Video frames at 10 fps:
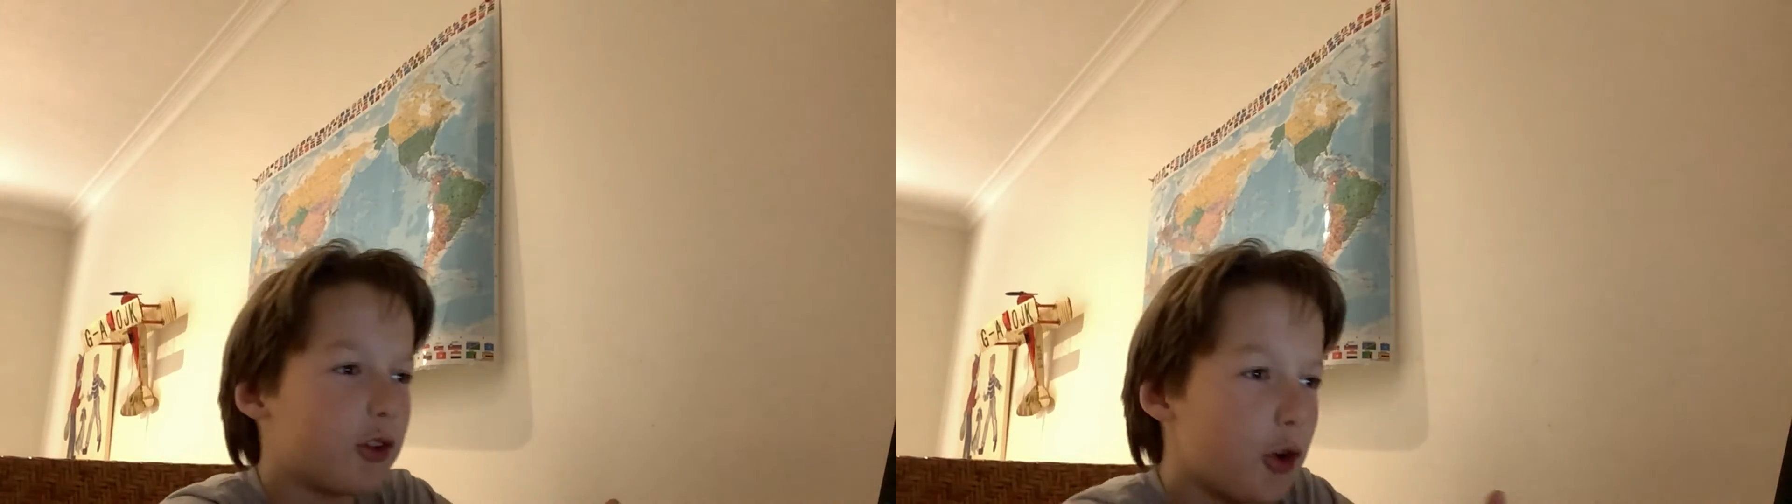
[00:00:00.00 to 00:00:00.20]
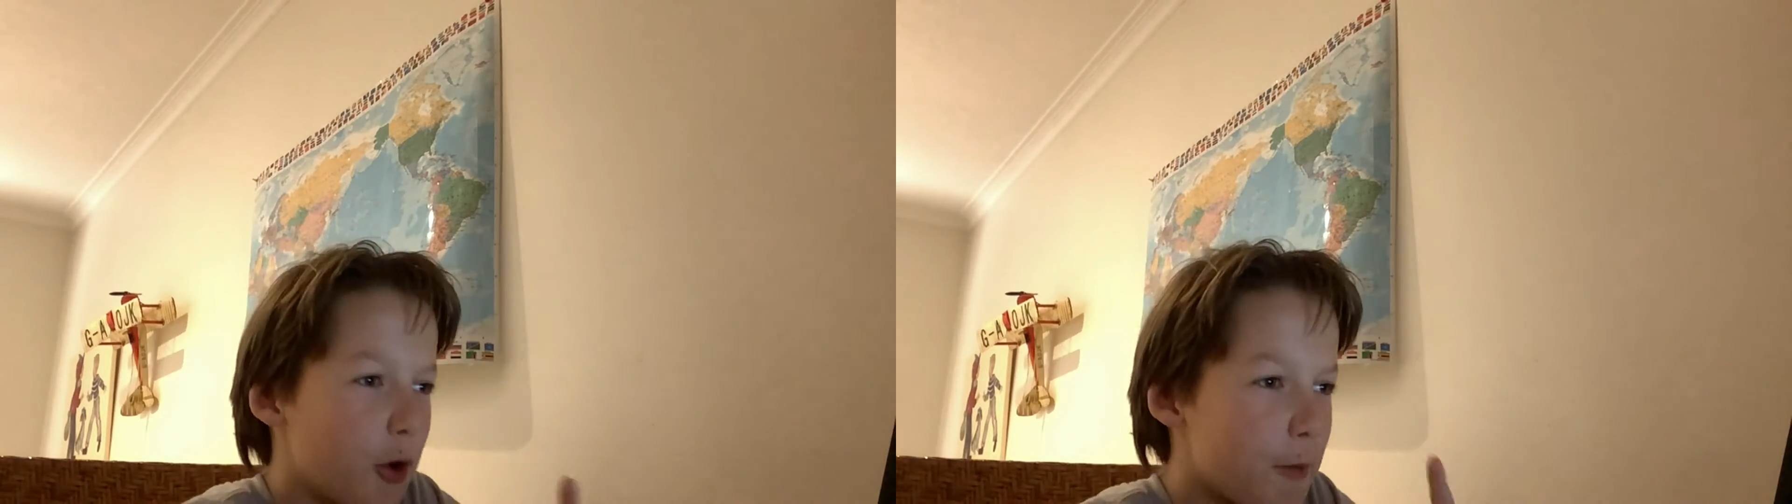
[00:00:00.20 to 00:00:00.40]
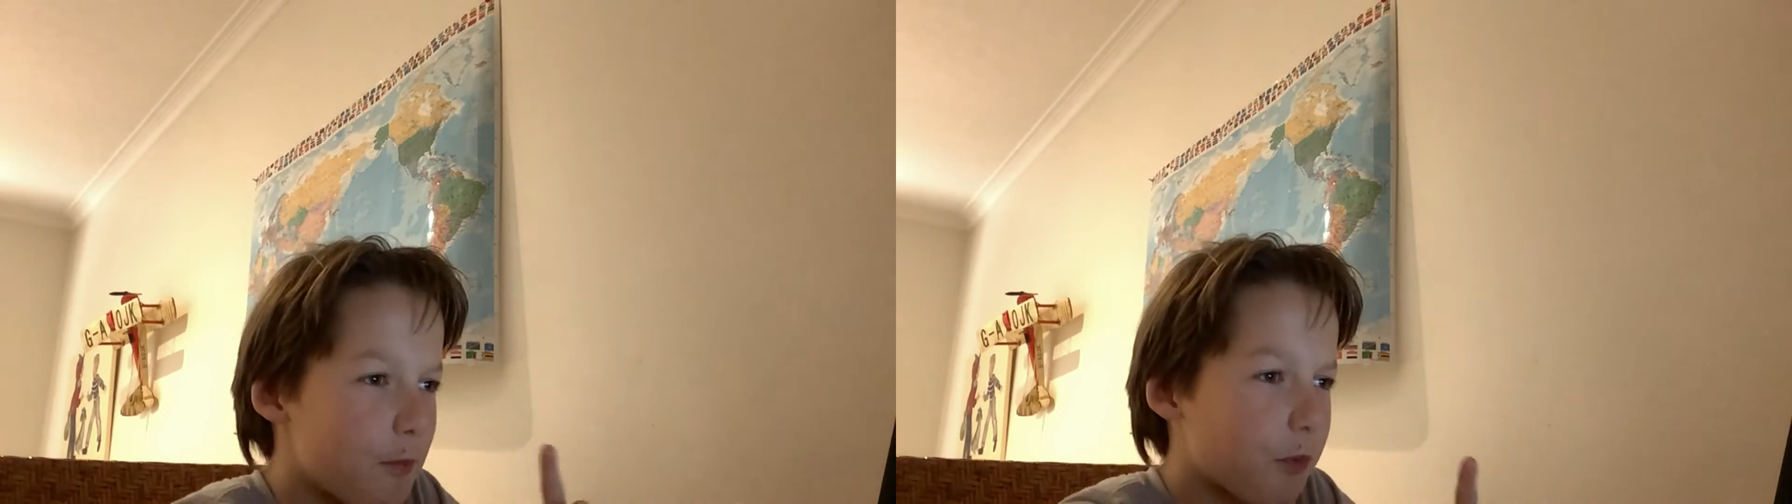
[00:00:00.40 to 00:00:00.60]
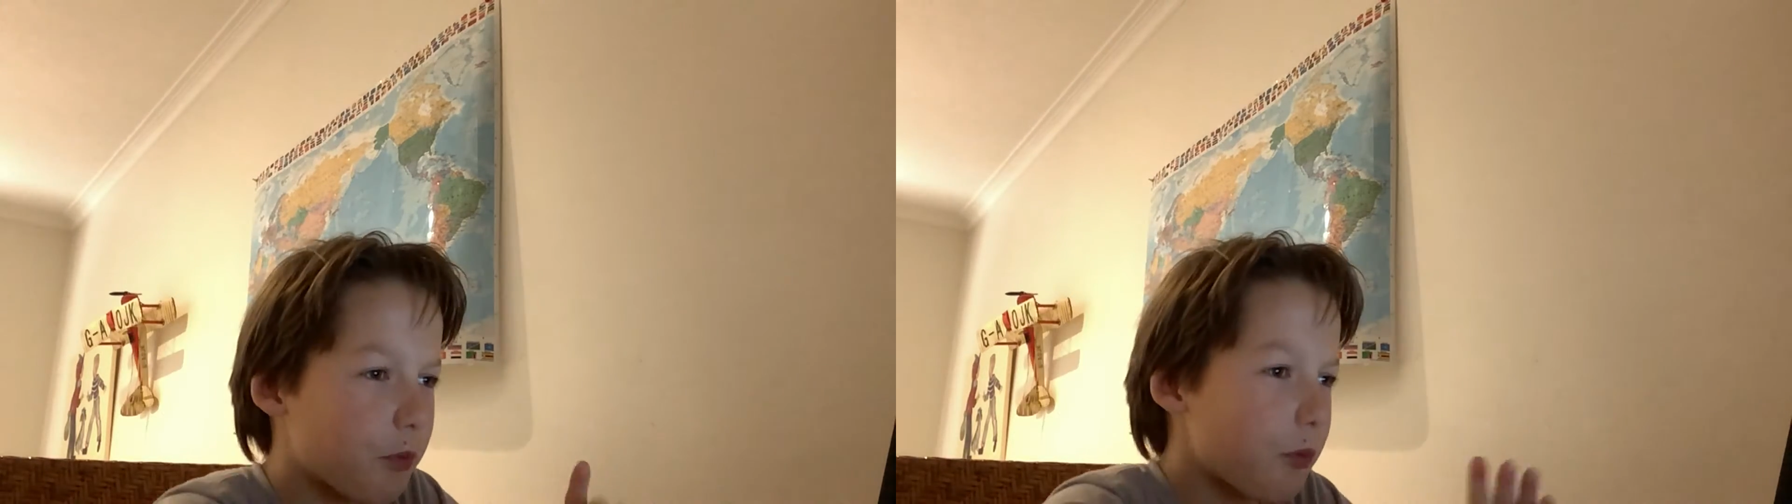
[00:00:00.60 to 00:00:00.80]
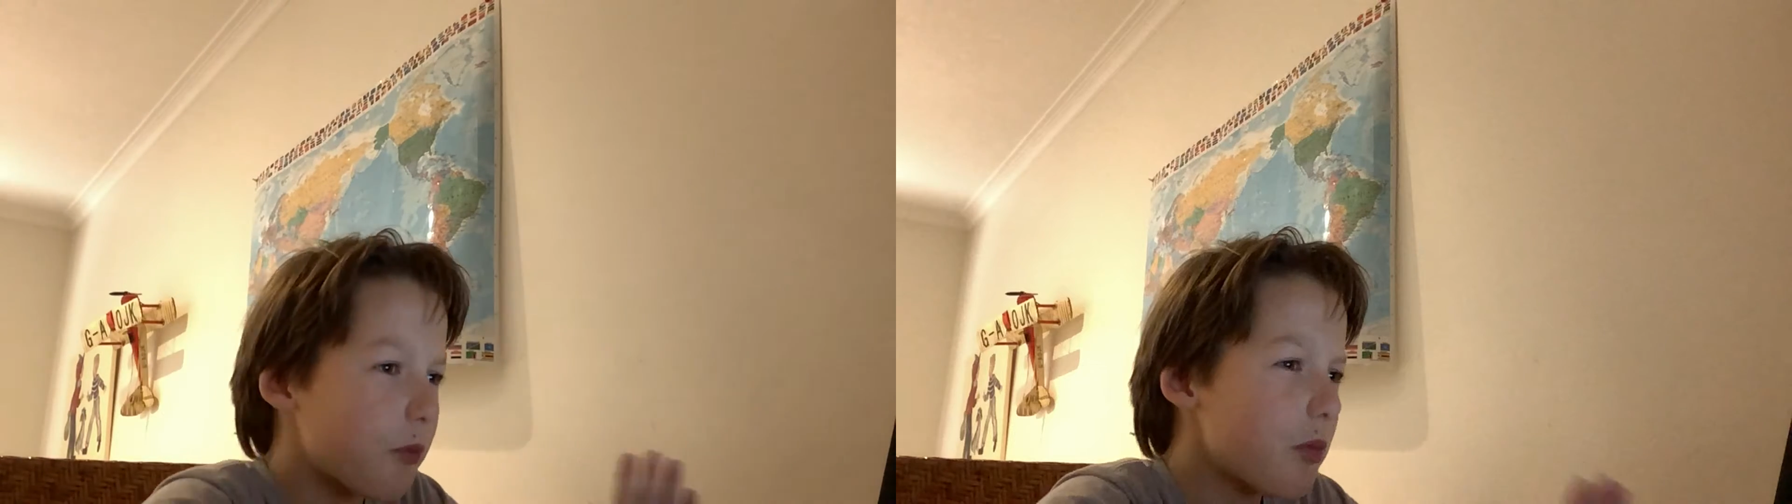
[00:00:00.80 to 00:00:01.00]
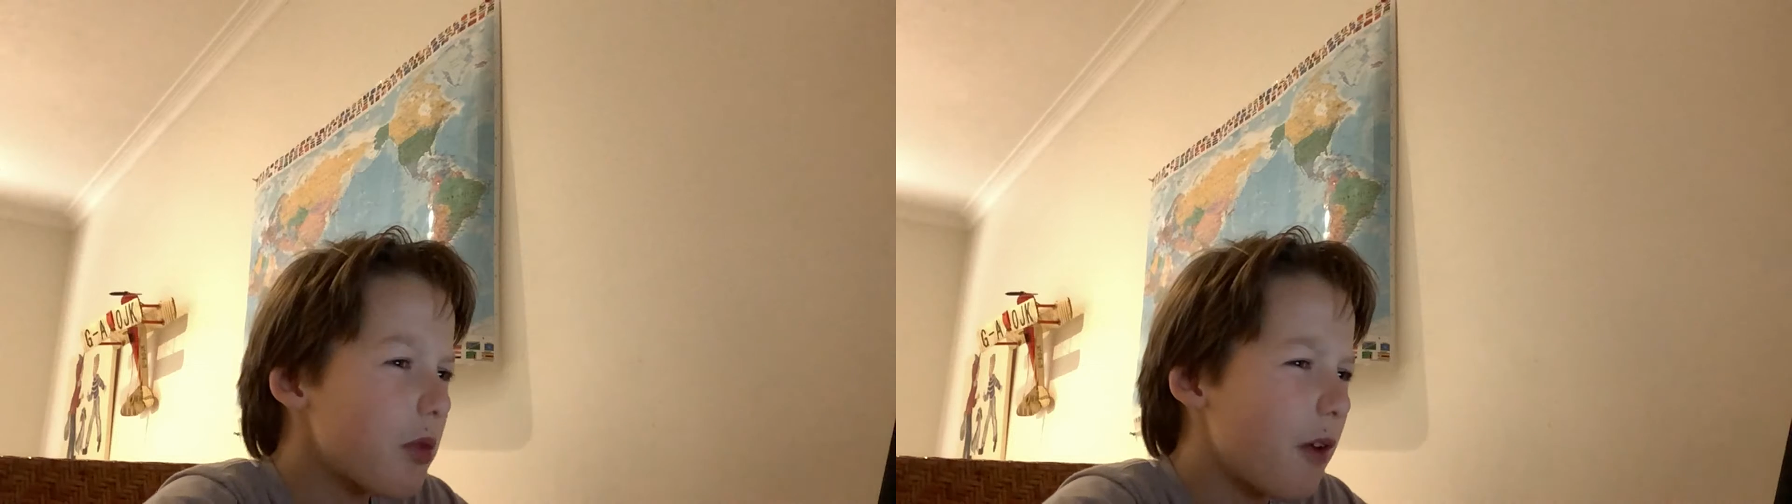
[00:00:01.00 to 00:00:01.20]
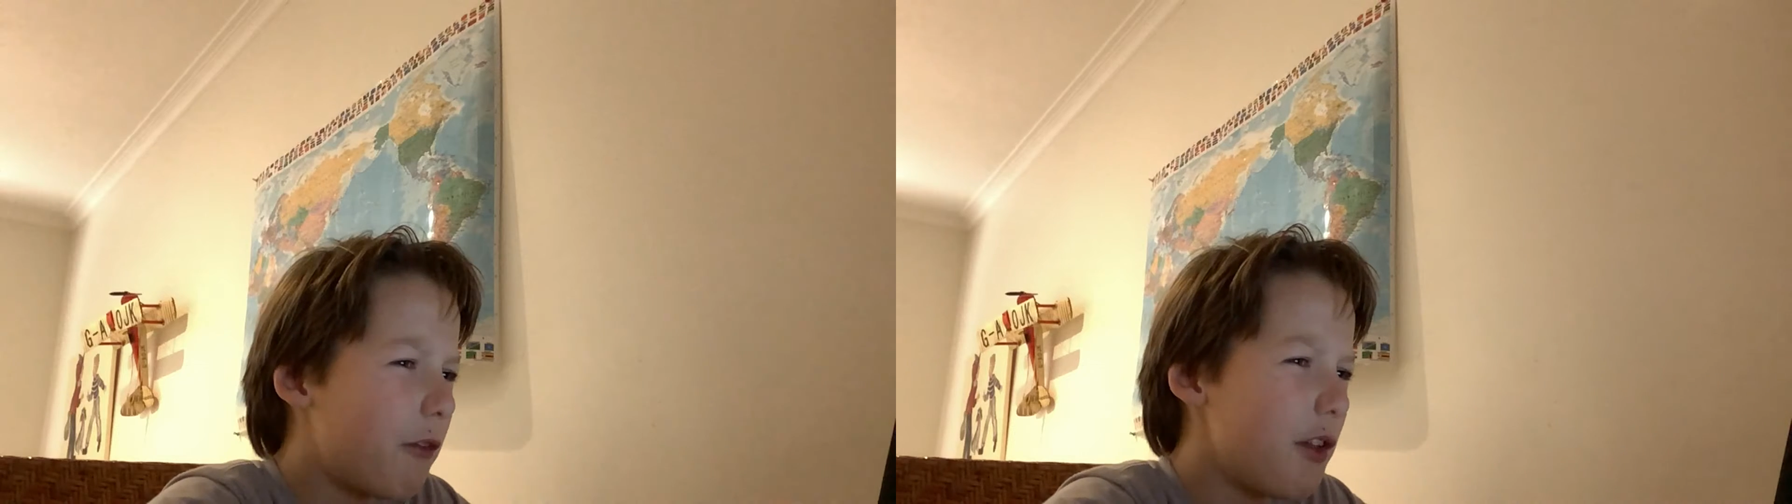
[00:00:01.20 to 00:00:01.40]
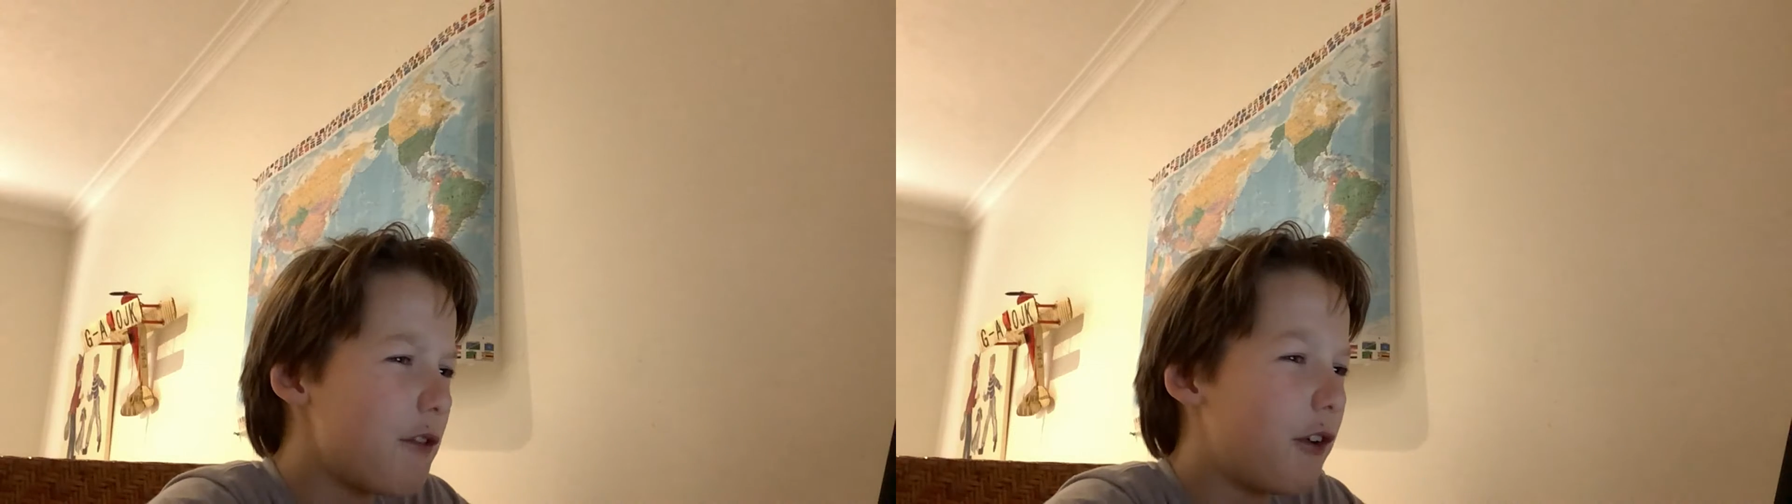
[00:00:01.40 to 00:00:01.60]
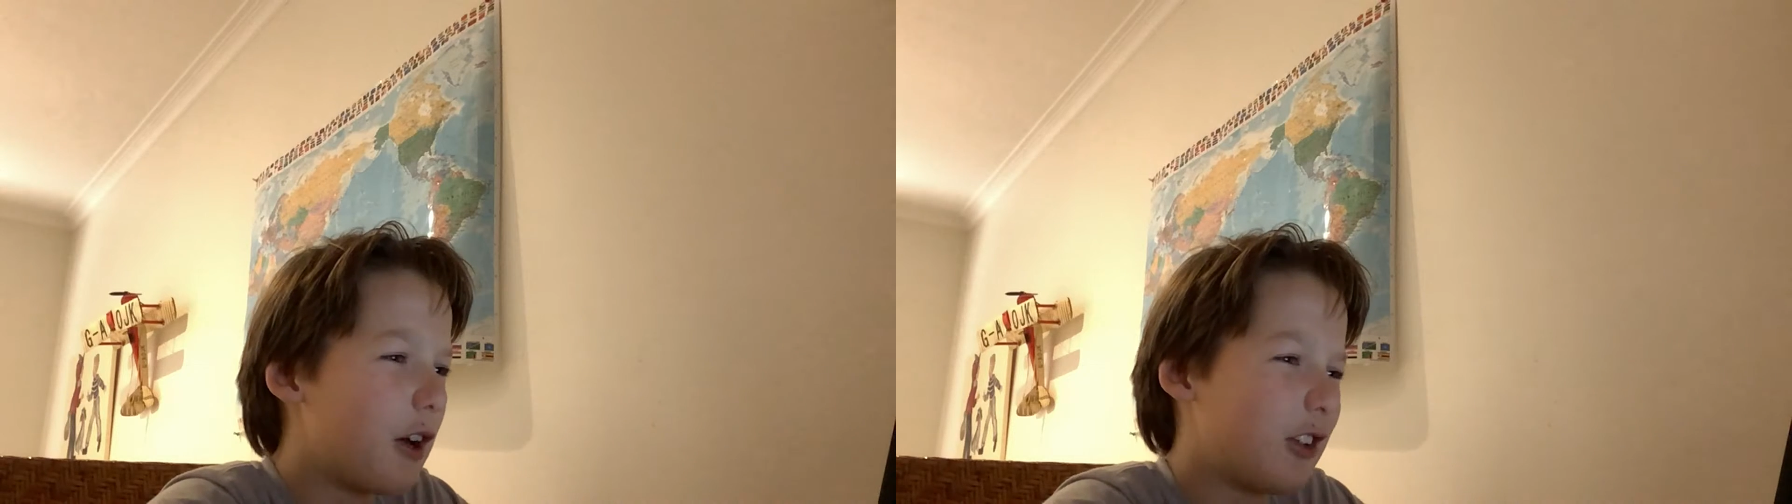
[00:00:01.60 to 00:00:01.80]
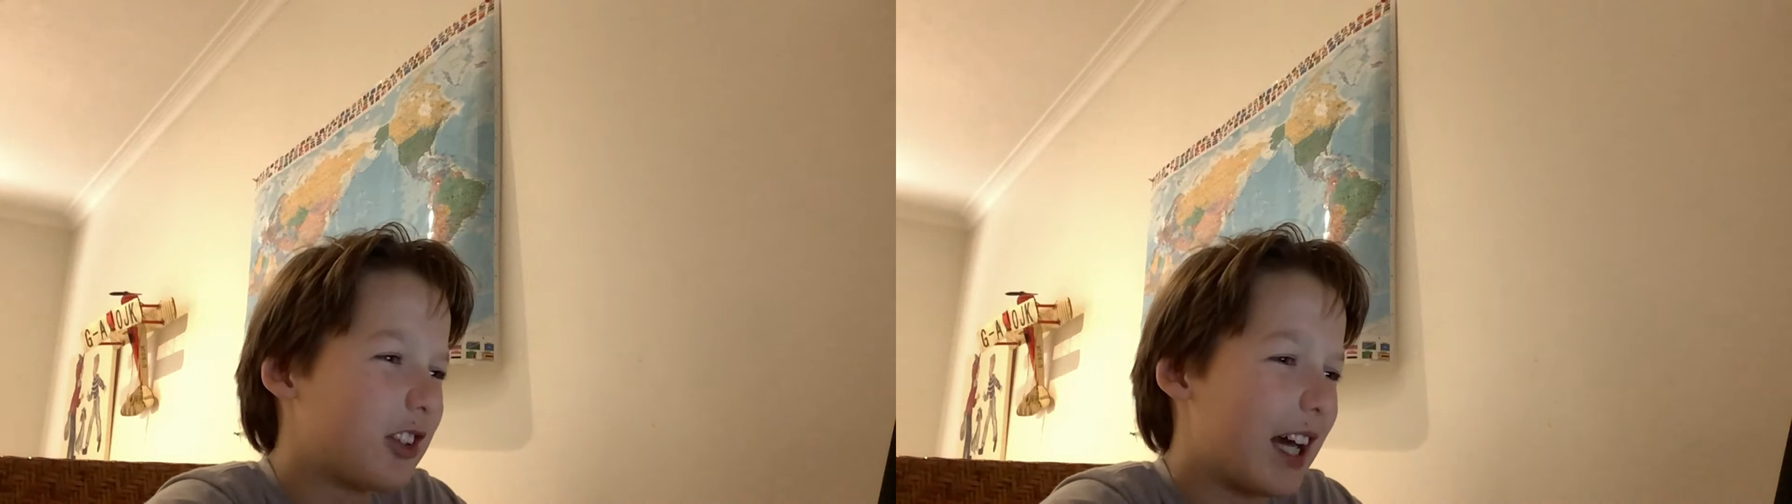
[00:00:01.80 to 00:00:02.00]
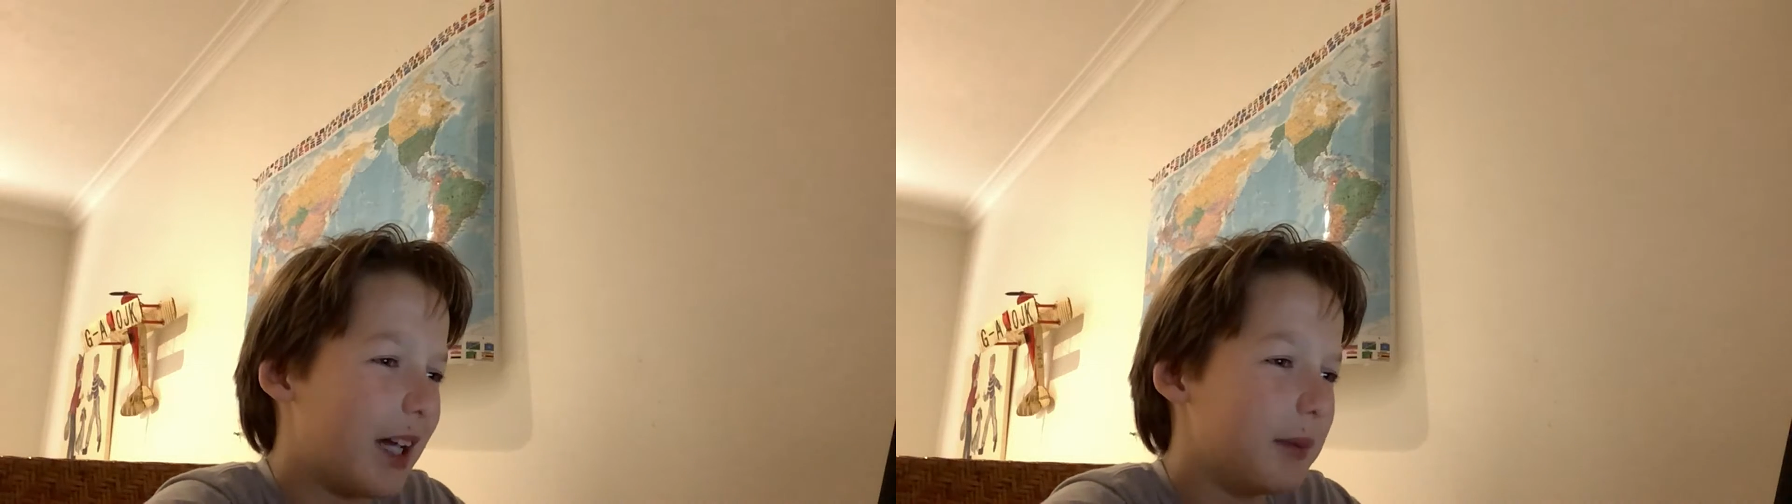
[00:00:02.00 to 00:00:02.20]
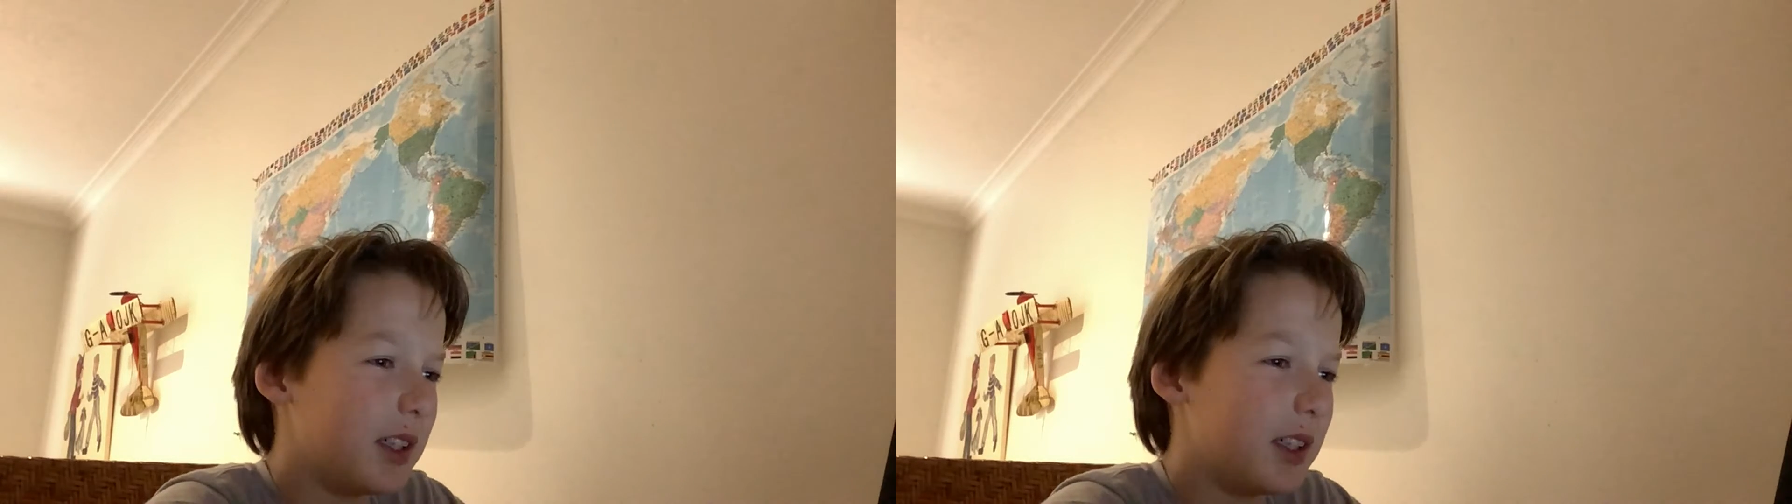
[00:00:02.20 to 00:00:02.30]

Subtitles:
So for the first game,